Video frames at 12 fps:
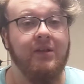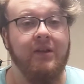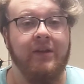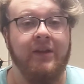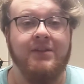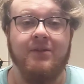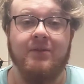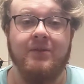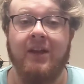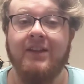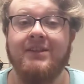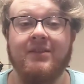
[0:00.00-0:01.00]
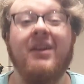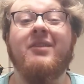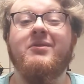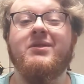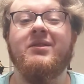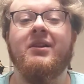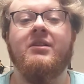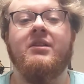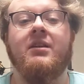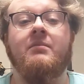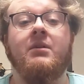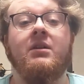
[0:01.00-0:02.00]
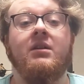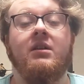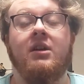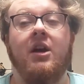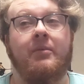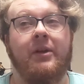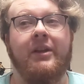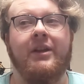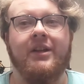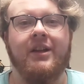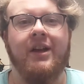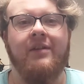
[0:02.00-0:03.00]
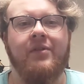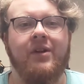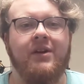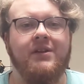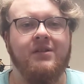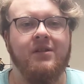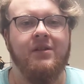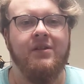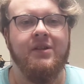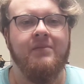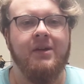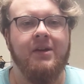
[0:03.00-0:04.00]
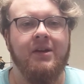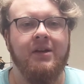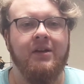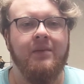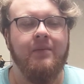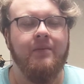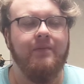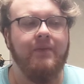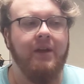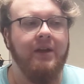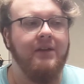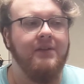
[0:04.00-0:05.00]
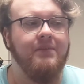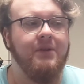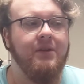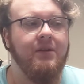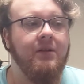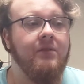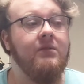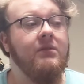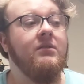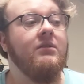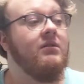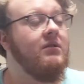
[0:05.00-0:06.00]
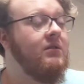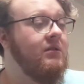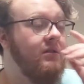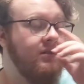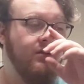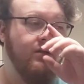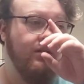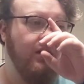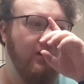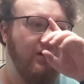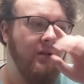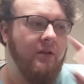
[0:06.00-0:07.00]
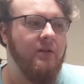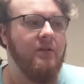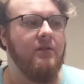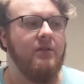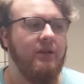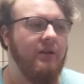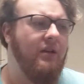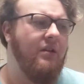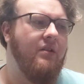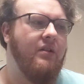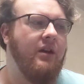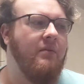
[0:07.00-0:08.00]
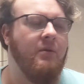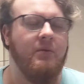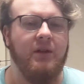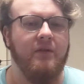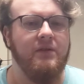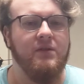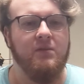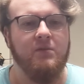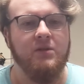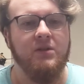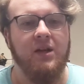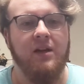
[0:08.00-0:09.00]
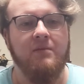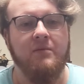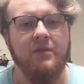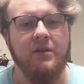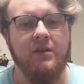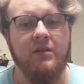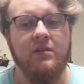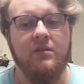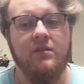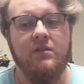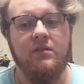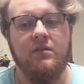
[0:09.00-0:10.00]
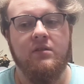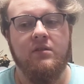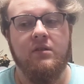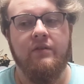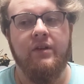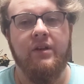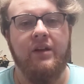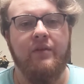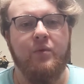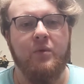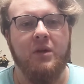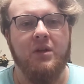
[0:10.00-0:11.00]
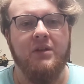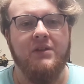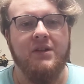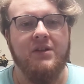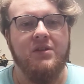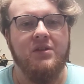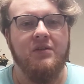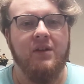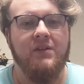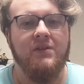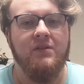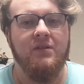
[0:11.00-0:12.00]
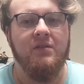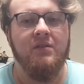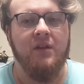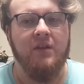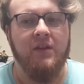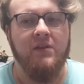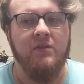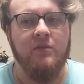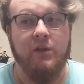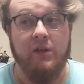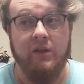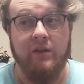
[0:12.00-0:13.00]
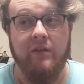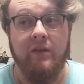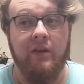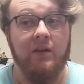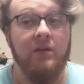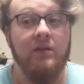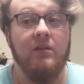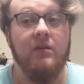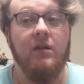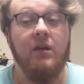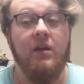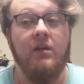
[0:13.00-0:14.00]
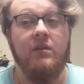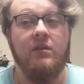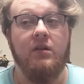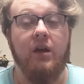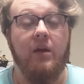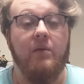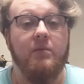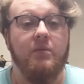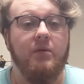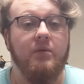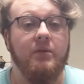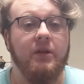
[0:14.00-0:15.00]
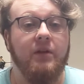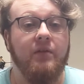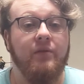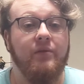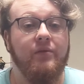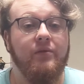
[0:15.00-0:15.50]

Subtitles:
That's always a good time. I'm really glad I have that, because a lot of the time that anchors me a lot. I'd probably have so much time of, like, if I didn't have a weekly session of that sort of, like, that sort of weekly thing, and I would probably have